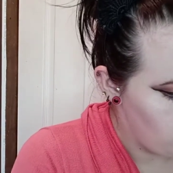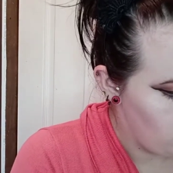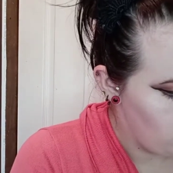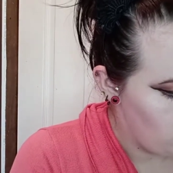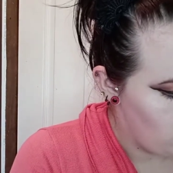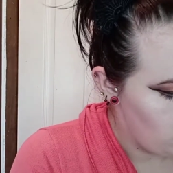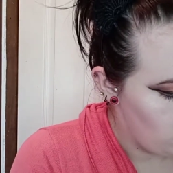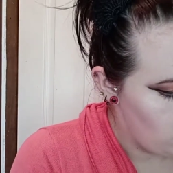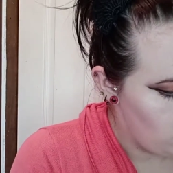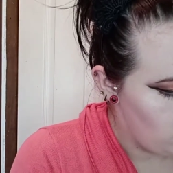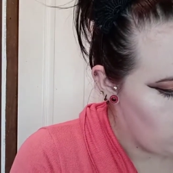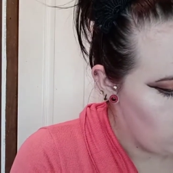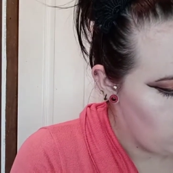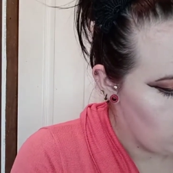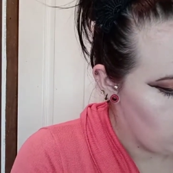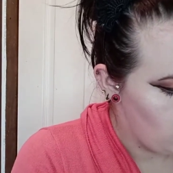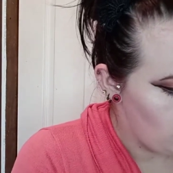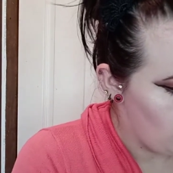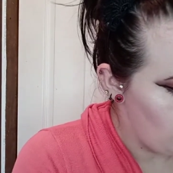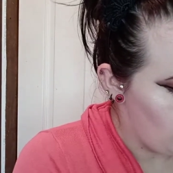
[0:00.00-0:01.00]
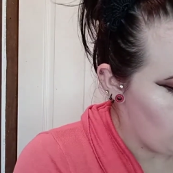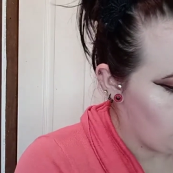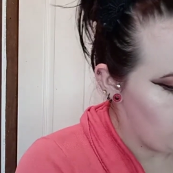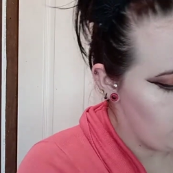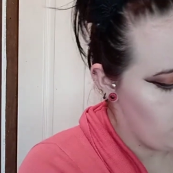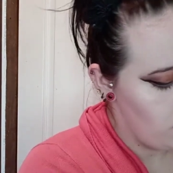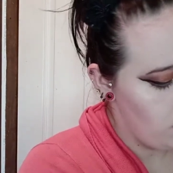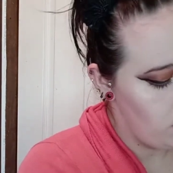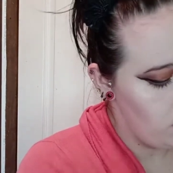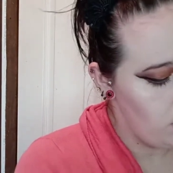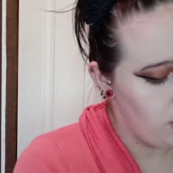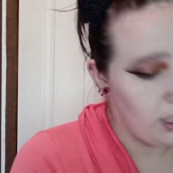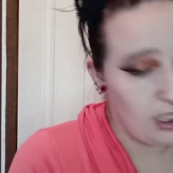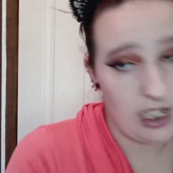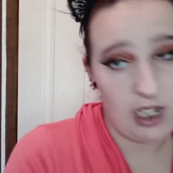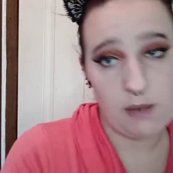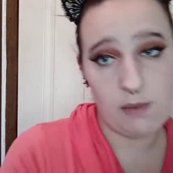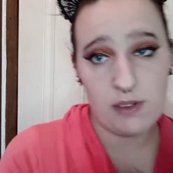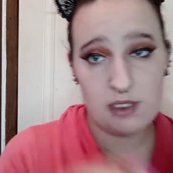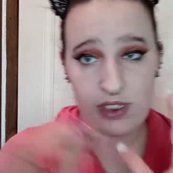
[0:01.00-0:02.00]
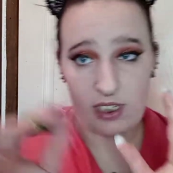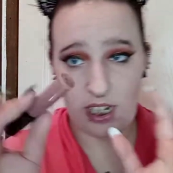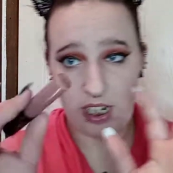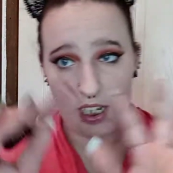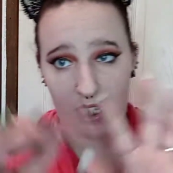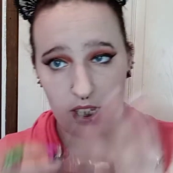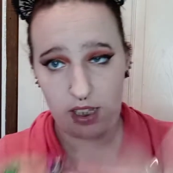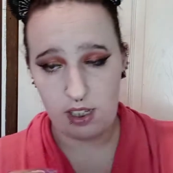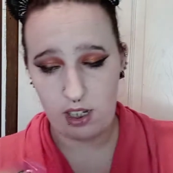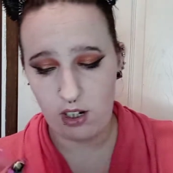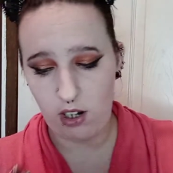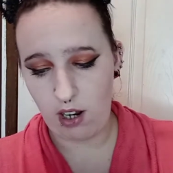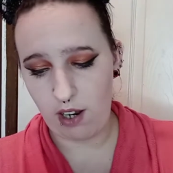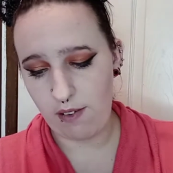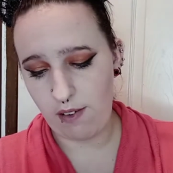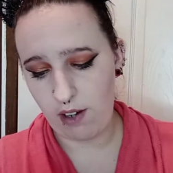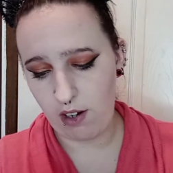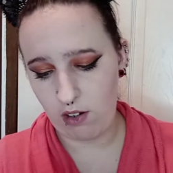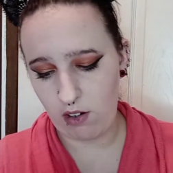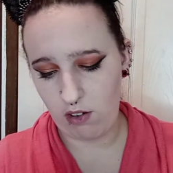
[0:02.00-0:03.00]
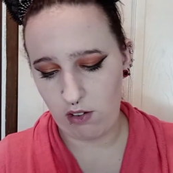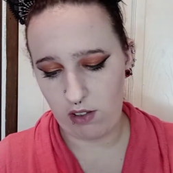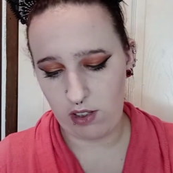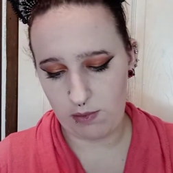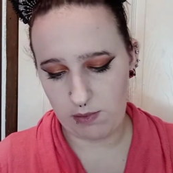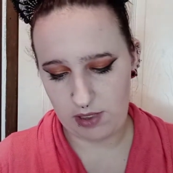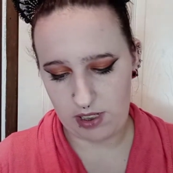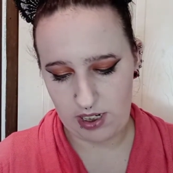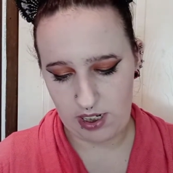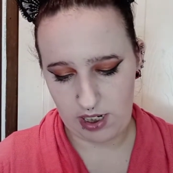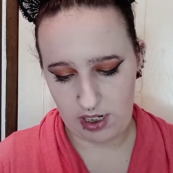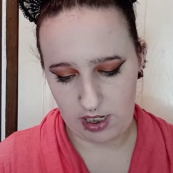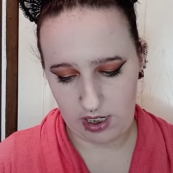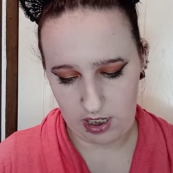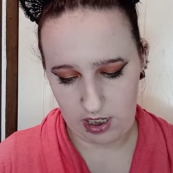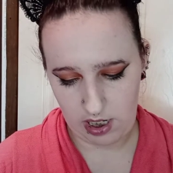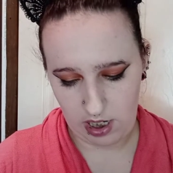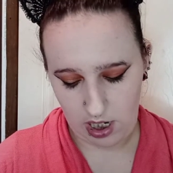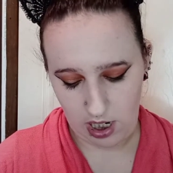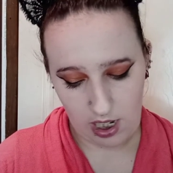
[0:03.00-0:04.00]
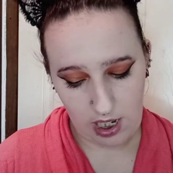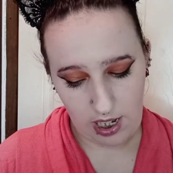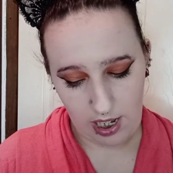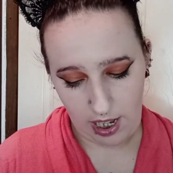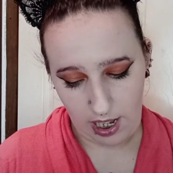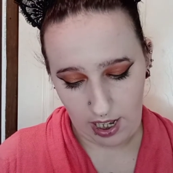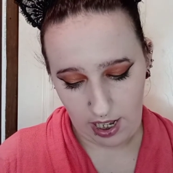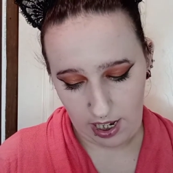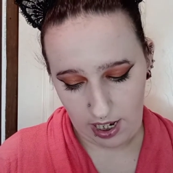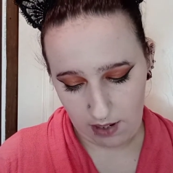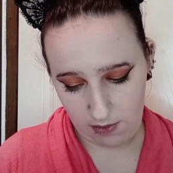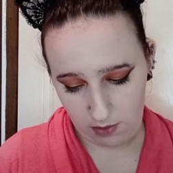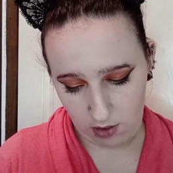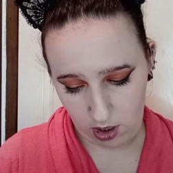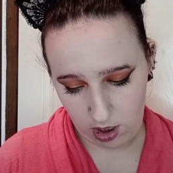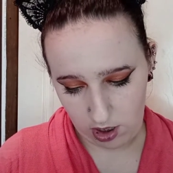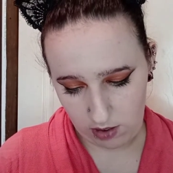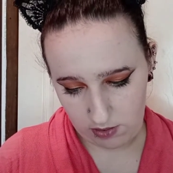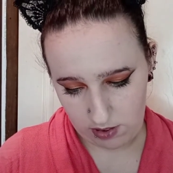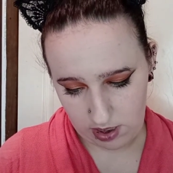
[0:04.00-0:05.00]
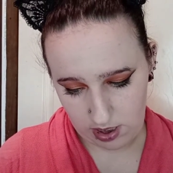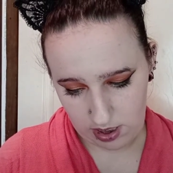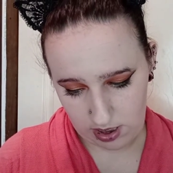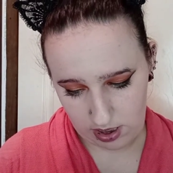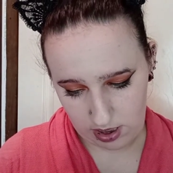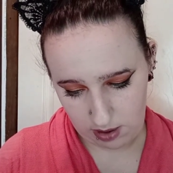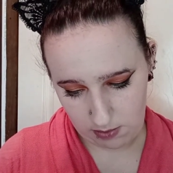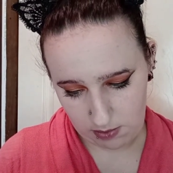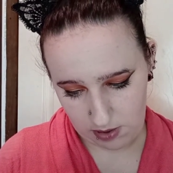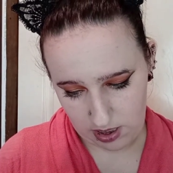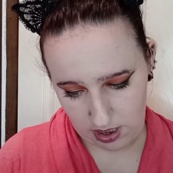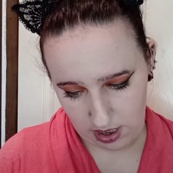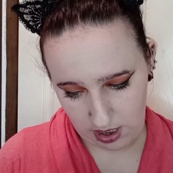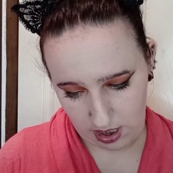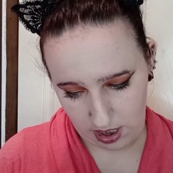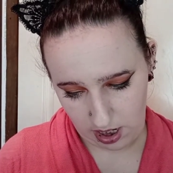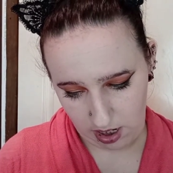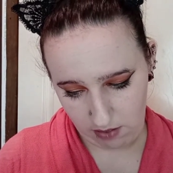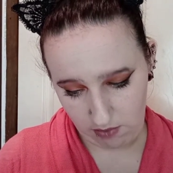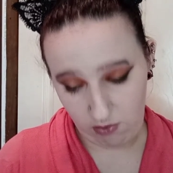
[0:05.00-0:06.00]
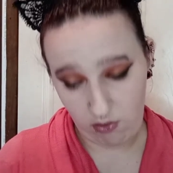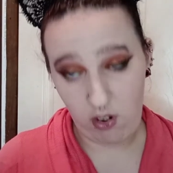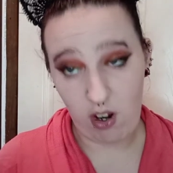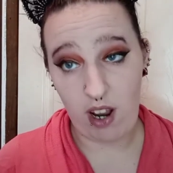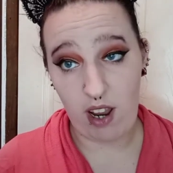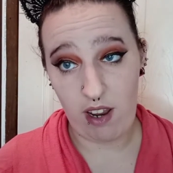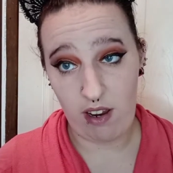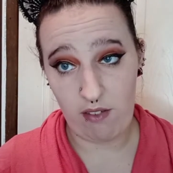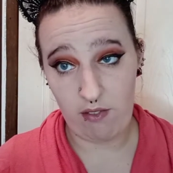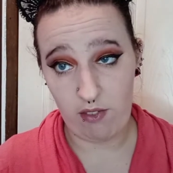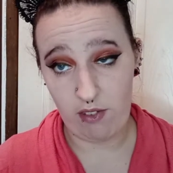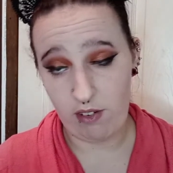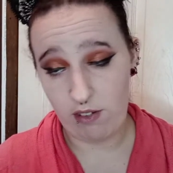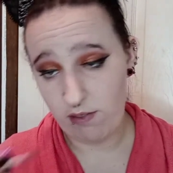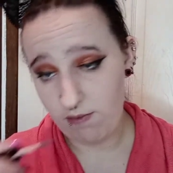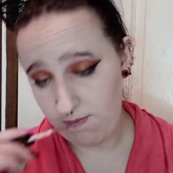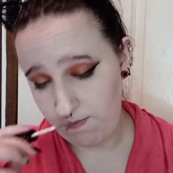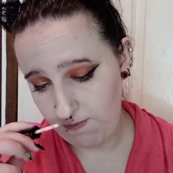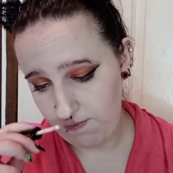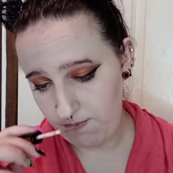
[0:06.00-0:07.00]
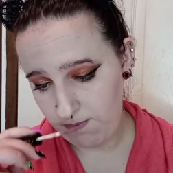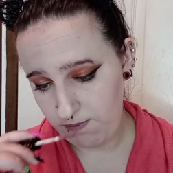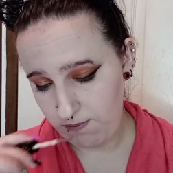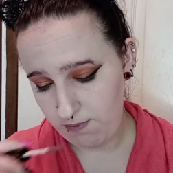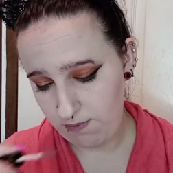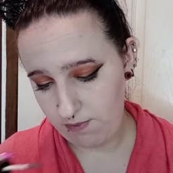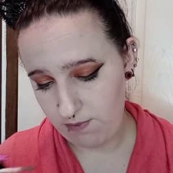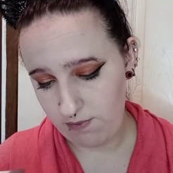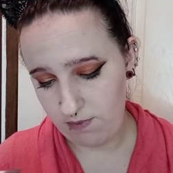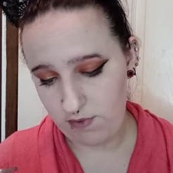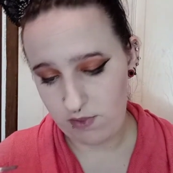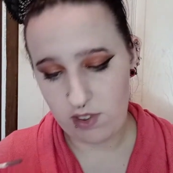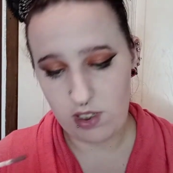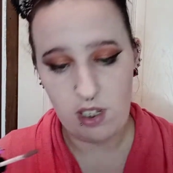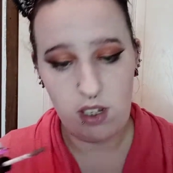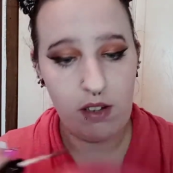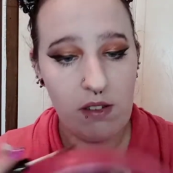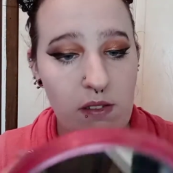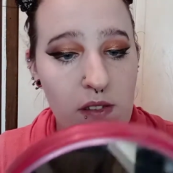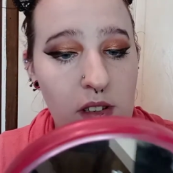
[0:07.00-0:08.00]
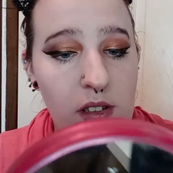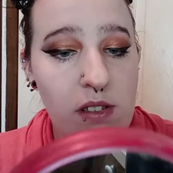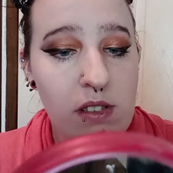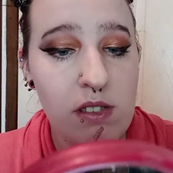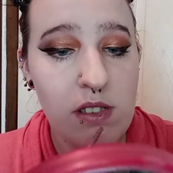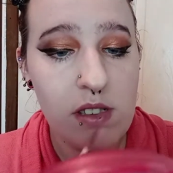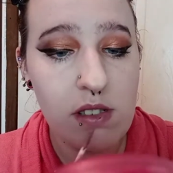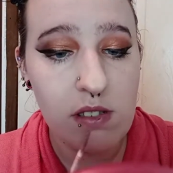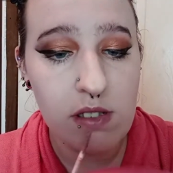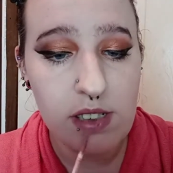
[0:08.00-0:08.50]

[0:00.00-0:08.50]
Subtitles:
Okay, then I'm going to take the Graveyard Girl lipstick. I have not used this lipstick in forever. So, I'm just going to take it.